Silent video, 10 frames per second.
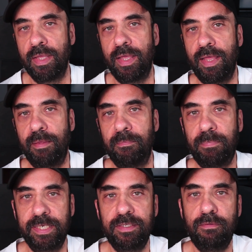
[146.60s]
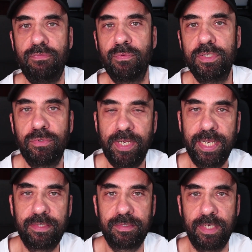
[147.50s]
But if you want to
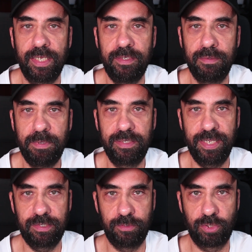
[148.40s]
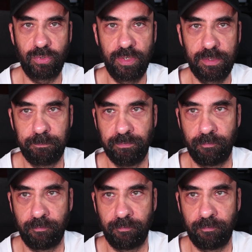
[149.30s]
get a little bit less distorted,